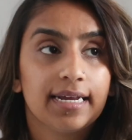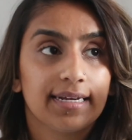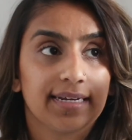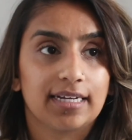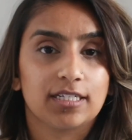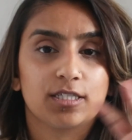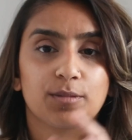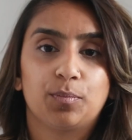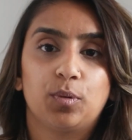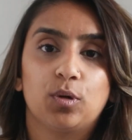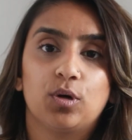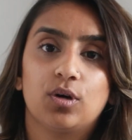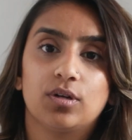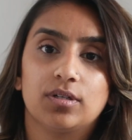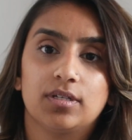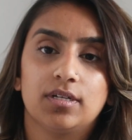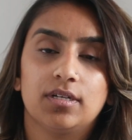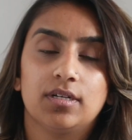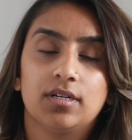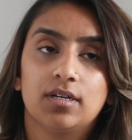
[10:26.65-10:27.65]
gets put
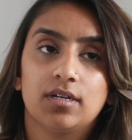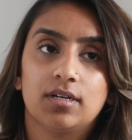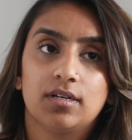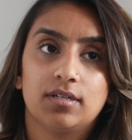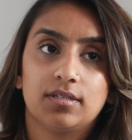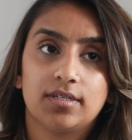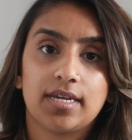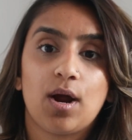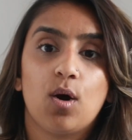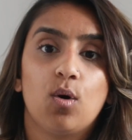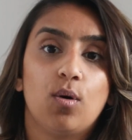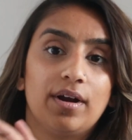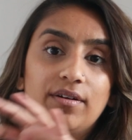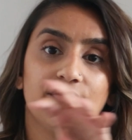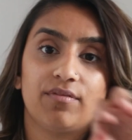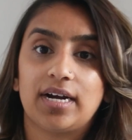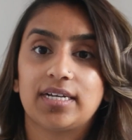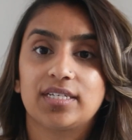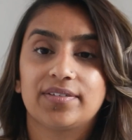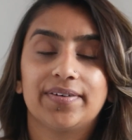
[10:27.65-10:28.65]
on sale and
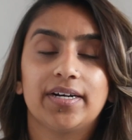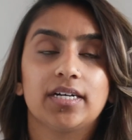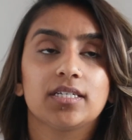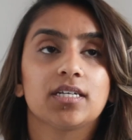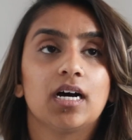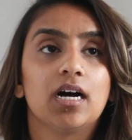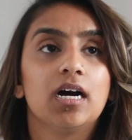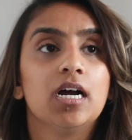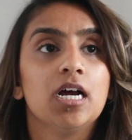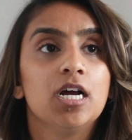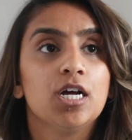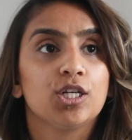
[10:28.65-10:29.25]
vice versa.